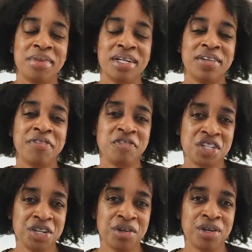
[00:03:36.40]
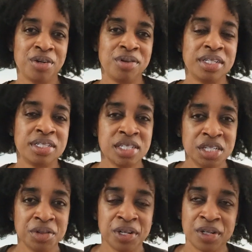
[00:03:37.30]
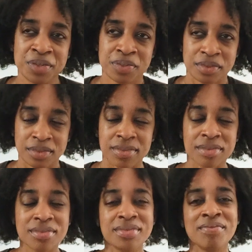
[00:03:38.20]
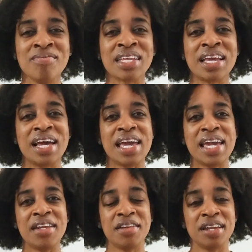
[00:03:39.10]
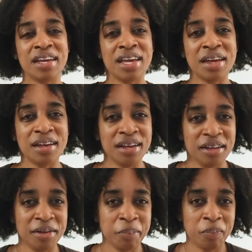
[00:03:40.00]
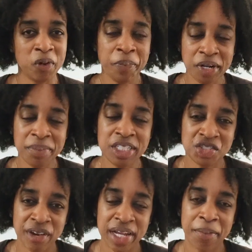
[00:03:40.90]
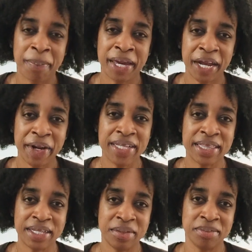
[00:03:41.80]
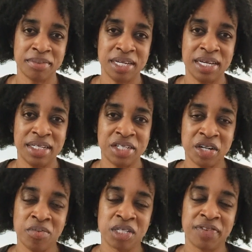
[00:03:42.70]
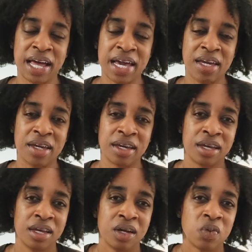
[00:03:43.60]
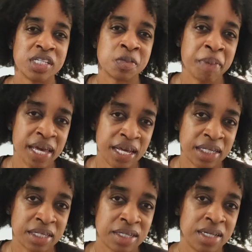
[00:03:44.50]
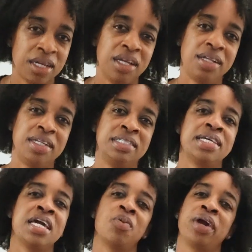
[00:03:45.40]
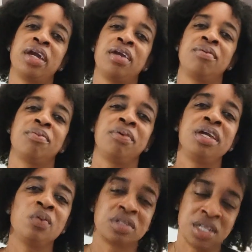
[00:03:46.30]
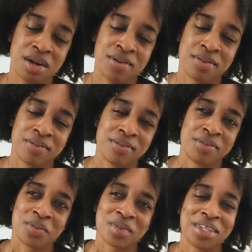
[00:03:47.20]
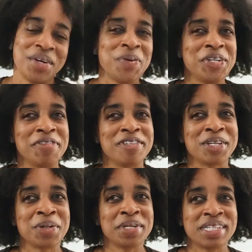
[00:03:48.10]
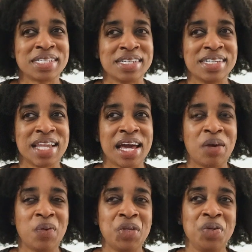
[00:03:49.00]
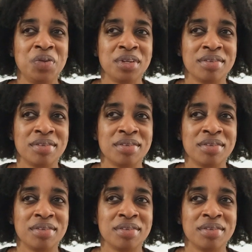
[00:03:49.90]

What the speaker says: a 15-year-old and a 10-year-old. And we pretty much try to parent them in terms of like respect, the same way we were taught or whatever. So it's like when you,